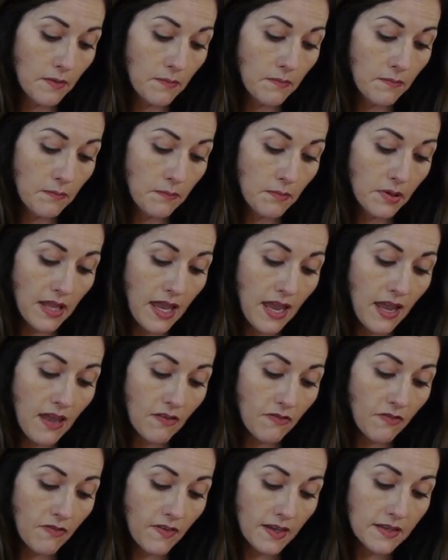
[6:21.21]

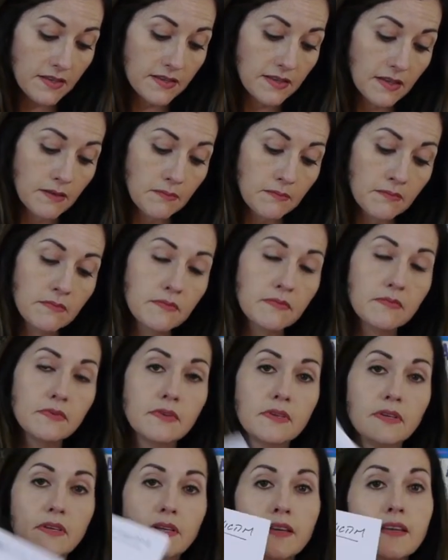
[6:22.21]
playing victim
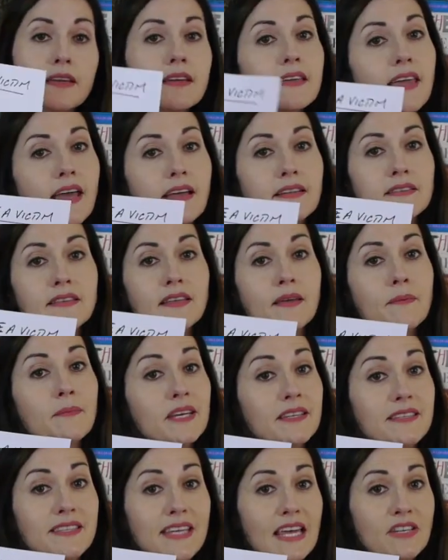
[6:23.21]
gets him
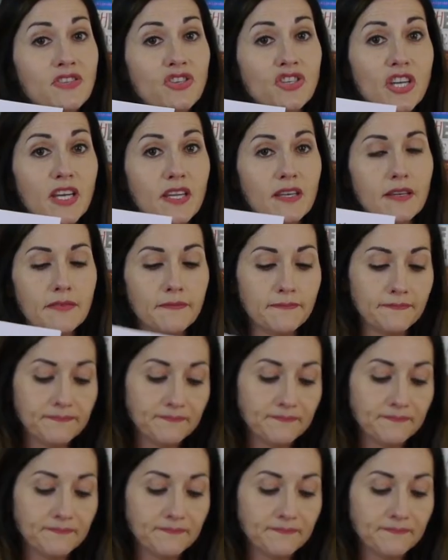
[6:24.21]
attention.